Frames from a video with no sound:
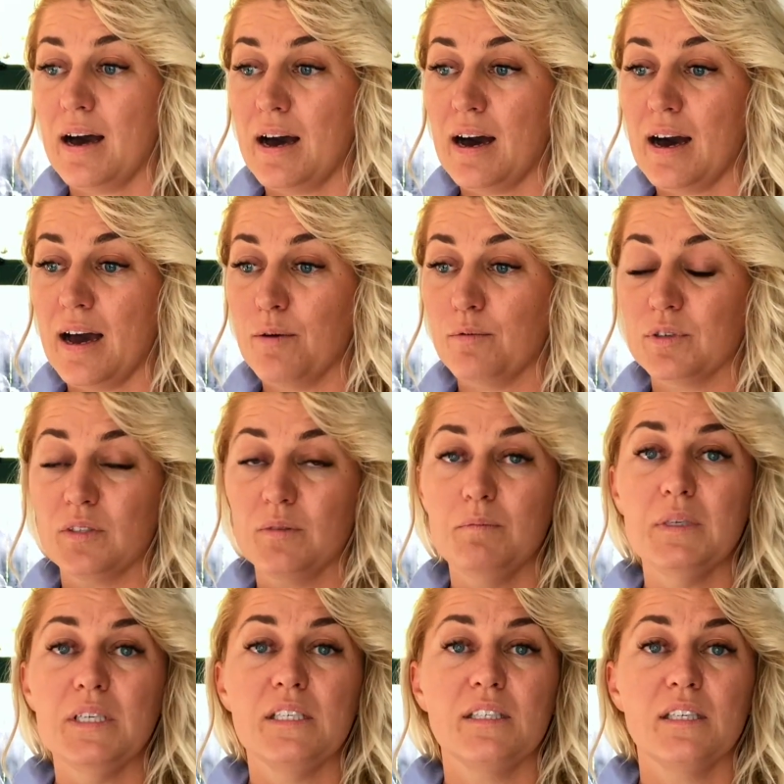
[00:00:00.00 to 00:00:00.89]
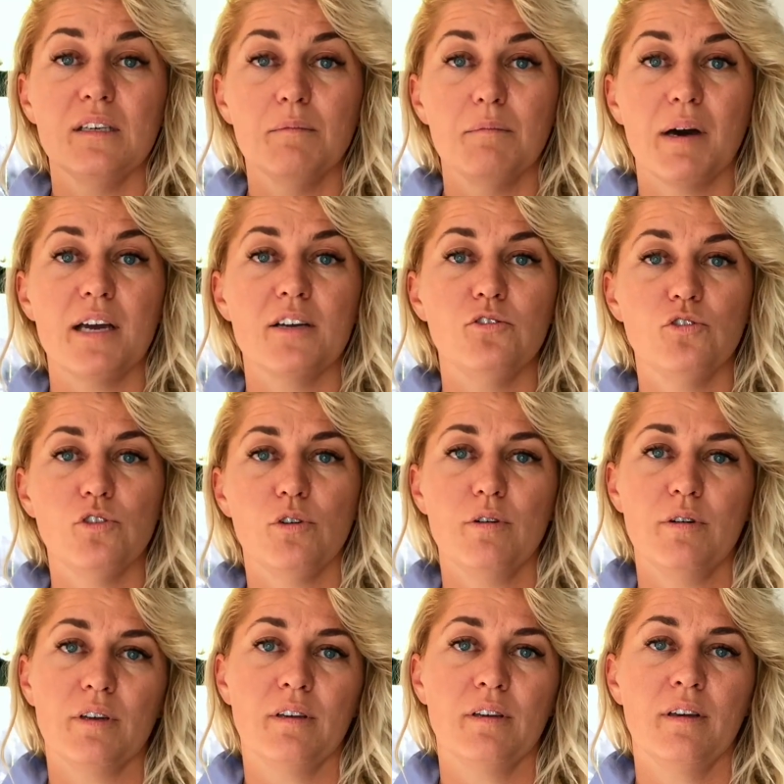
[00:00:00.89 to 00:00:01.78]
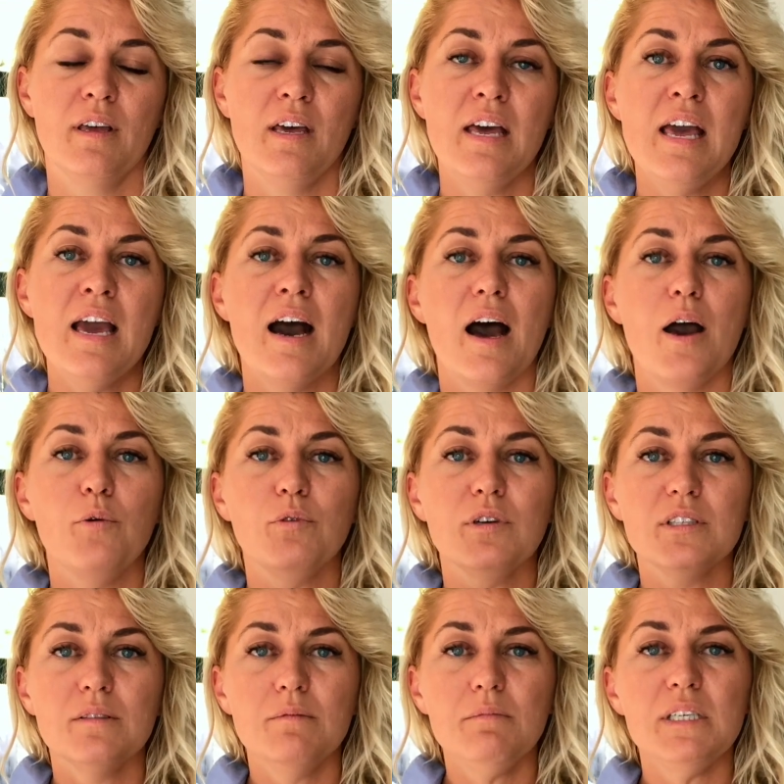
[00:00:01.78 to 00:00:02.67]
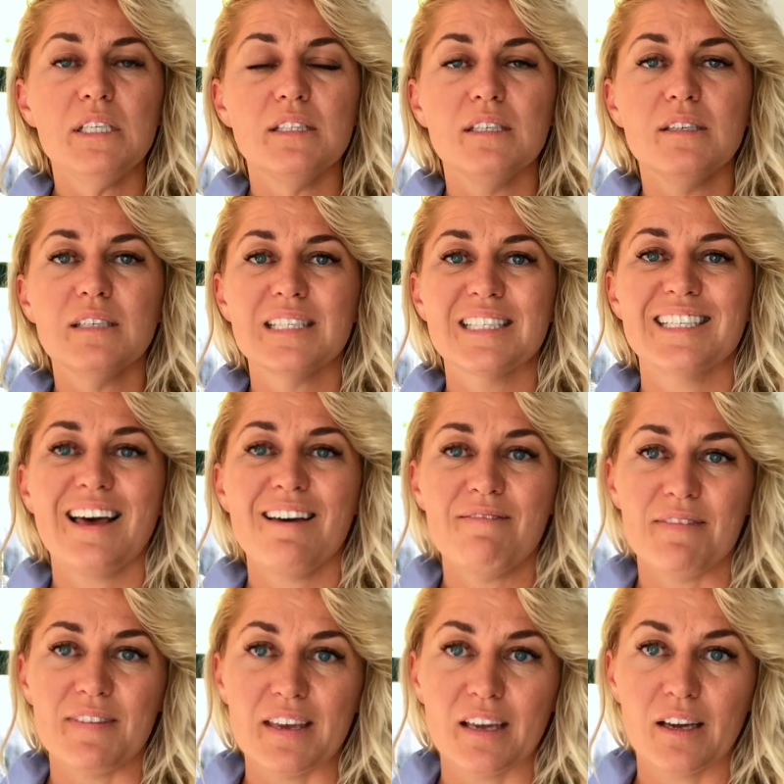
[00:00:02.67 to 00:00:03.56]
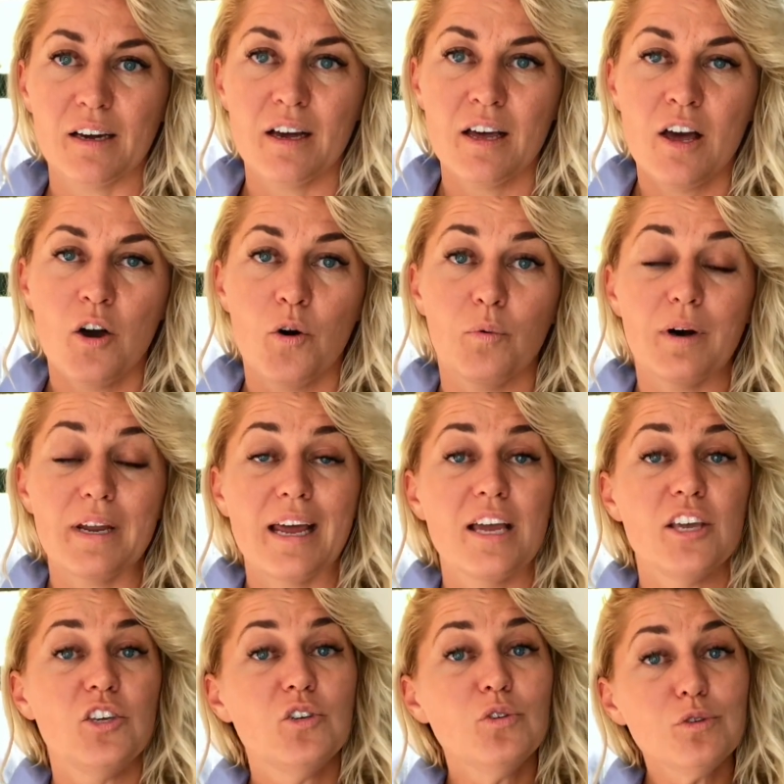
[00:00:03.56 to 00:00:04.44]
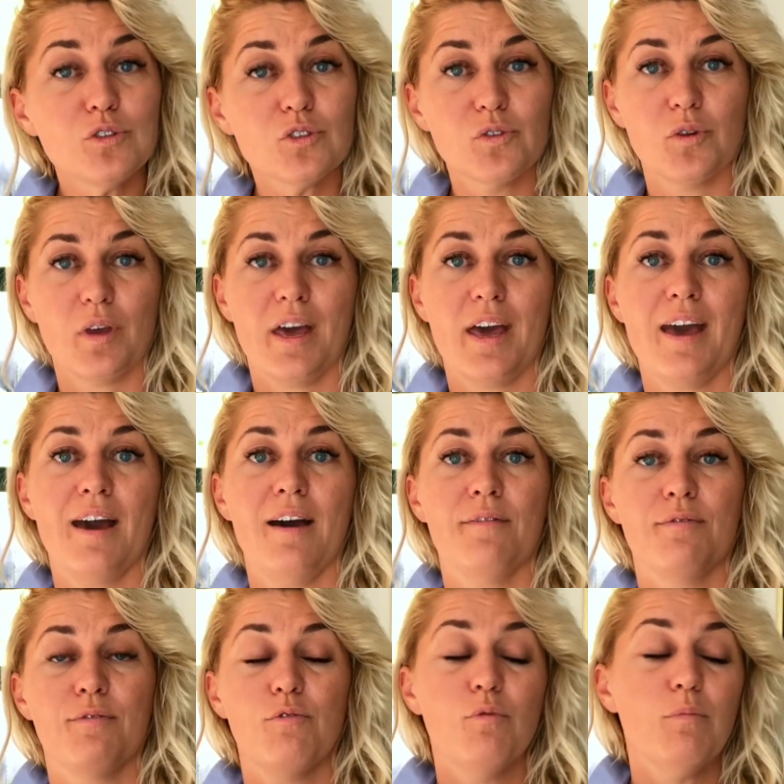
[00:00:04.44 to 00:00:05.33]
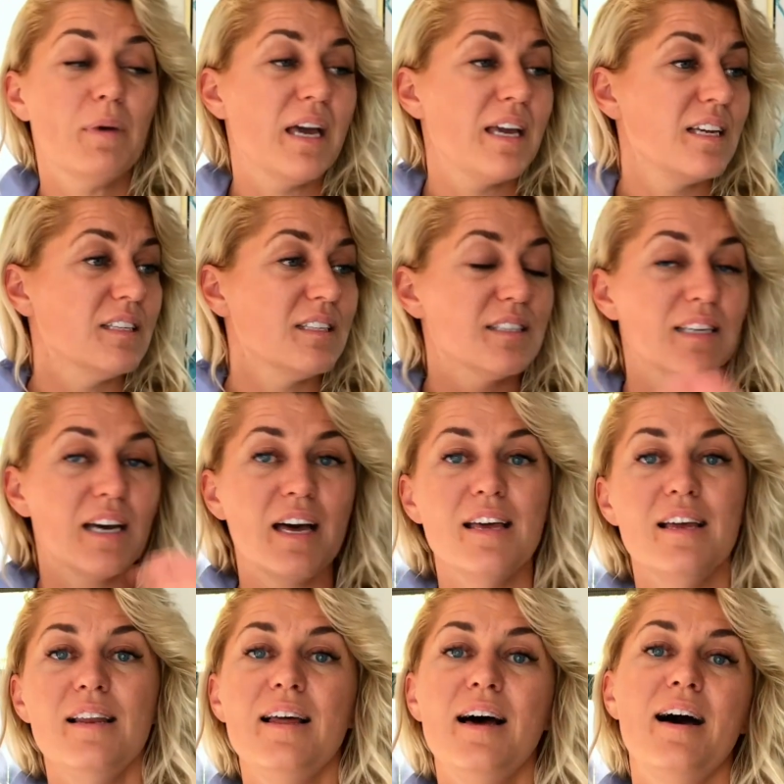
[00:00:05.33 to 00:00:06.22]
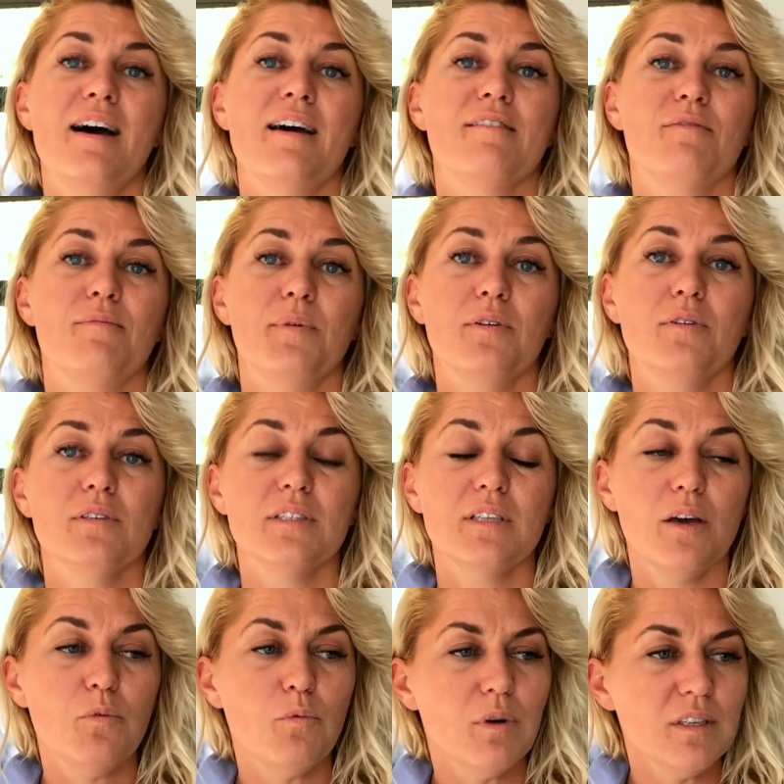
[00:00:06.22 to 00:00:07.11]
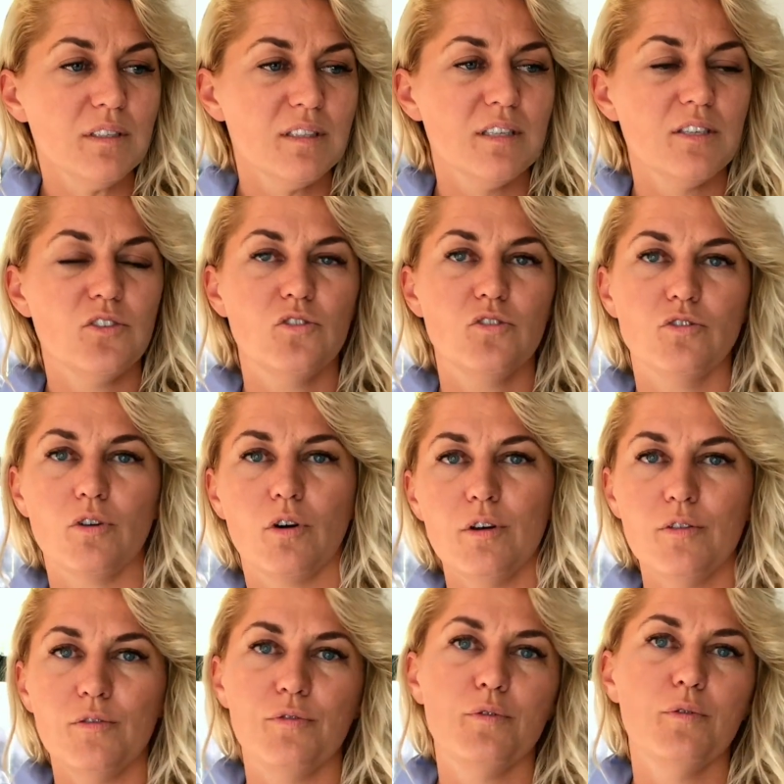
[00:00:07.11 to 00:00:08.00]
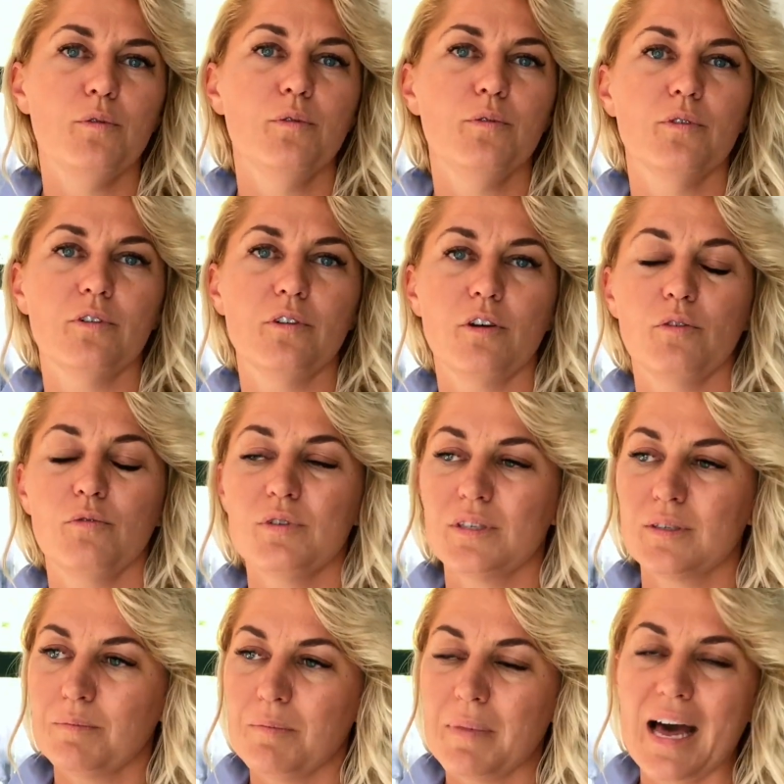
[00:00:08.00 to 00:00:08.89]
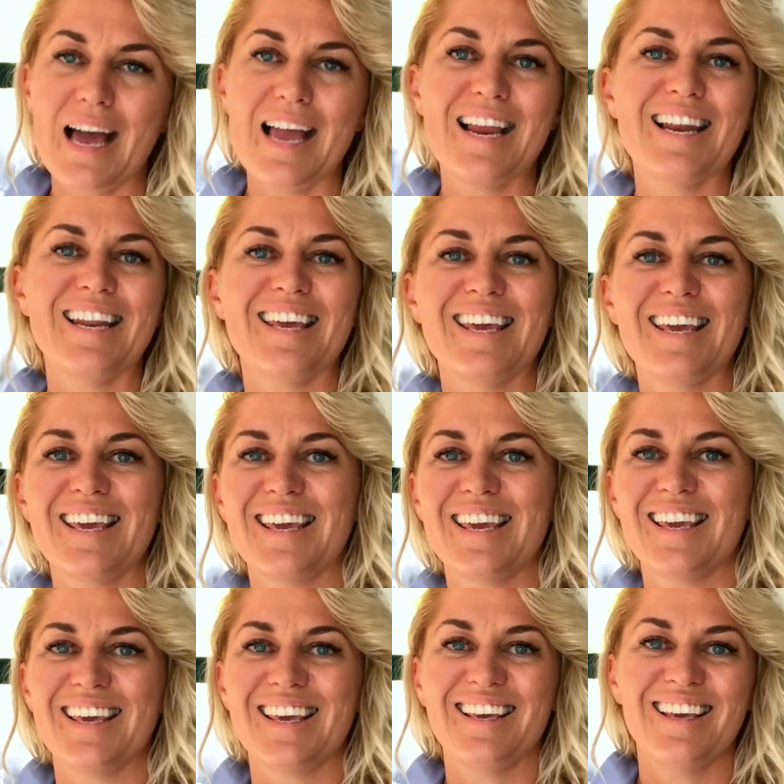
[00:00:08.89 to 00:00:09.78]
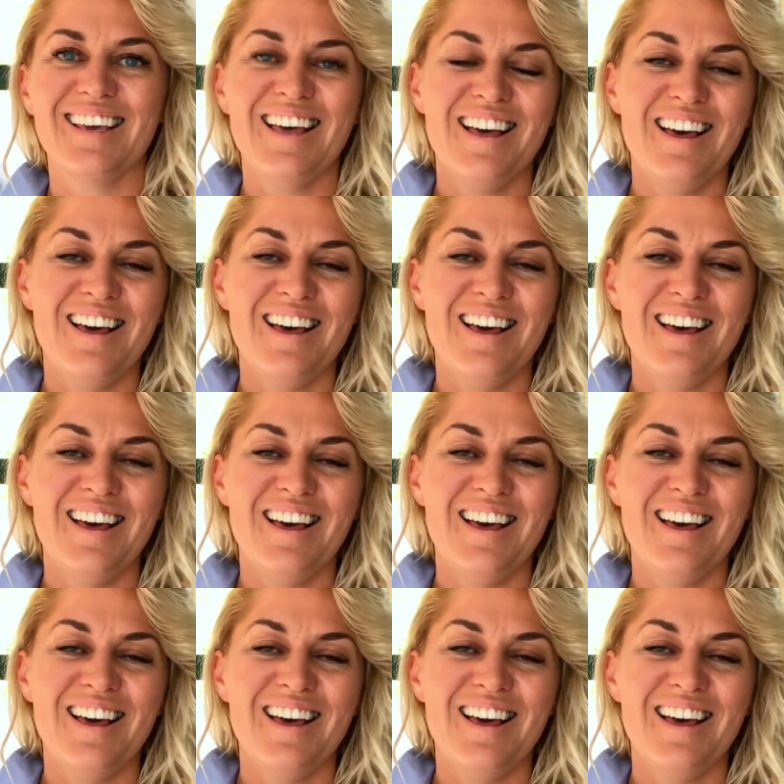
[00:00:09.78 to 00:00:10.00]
was missing my joy. I was missing something what I used to have through my entire life, because I was this joyful, smiley